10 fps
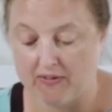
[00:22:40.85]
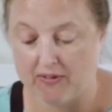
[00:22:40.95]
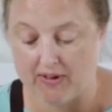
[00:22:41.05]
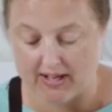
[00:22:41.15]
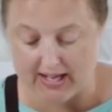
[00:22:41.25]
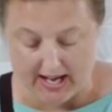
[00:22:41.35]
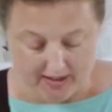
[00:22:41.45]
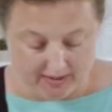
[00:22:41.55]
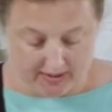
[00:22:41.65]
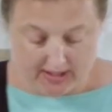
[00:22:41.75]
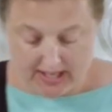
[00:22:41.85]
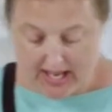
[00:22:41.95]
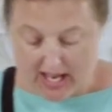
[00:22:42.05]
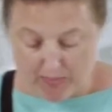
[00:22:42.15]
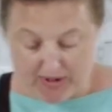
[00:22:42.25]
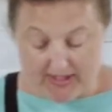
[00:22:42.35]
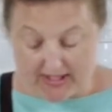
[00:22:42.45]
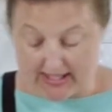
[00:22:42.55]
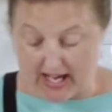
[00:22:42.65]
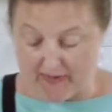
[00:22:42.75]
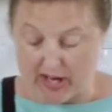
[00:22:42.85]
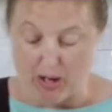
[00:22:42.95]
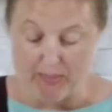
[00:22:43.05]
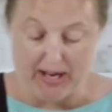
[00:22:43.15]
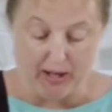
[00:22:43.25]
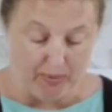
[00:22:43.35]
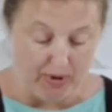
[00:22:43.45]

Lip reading: for right now. And with this half, I'll make a